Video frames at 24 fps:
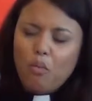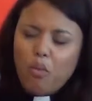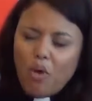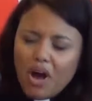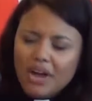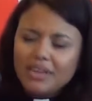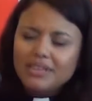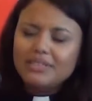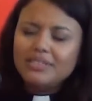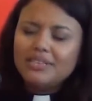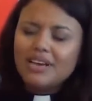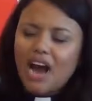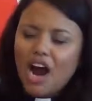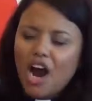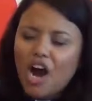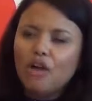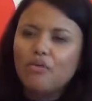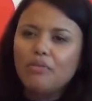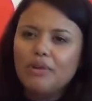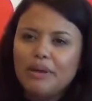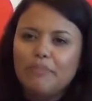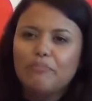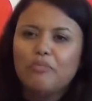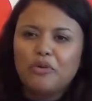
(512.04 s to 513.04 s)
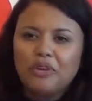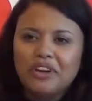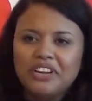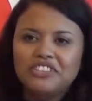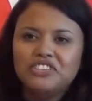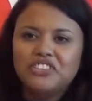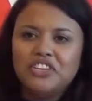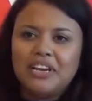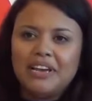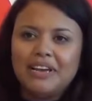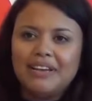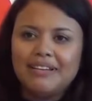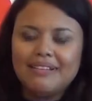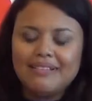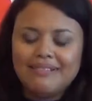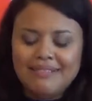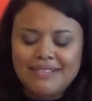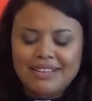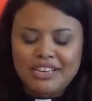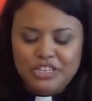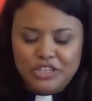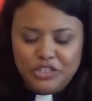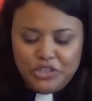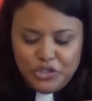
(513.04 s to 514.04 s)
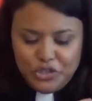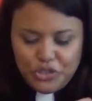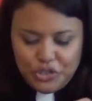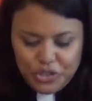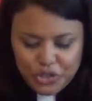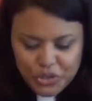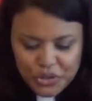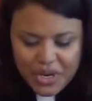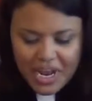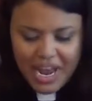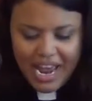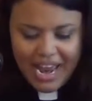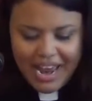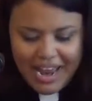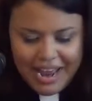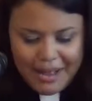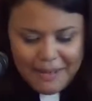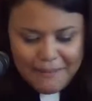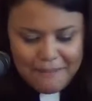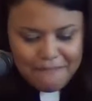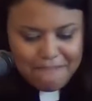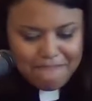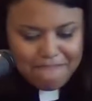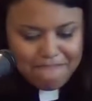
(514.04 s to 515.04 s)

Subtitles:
What are we preaching today?